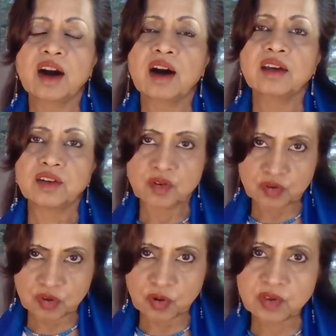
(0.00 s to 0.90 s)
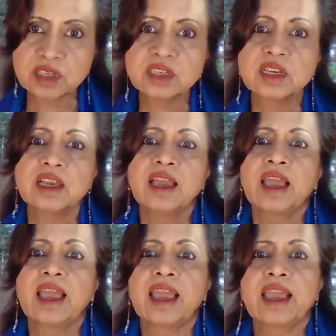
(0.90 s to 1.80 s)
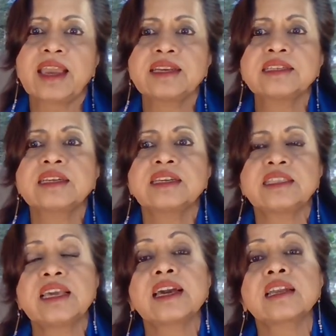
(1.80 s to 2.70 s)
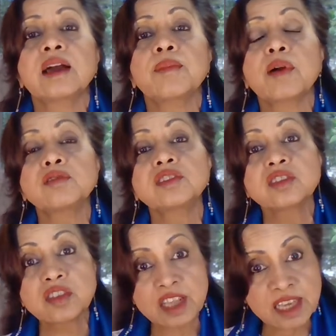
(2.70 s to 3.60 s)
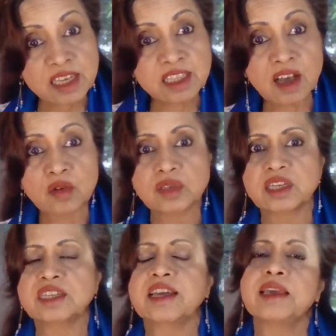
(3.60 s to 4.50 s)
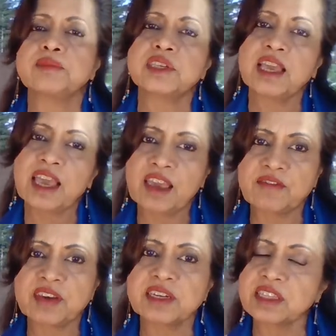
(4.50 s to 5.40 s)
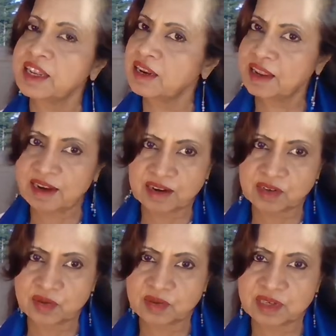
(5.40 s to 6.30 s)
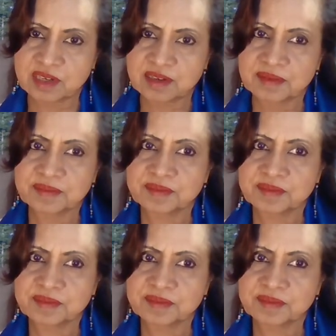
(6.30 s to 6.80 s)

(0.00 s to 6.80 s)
are neutrons, and they are about 3000 times heavier than electrons.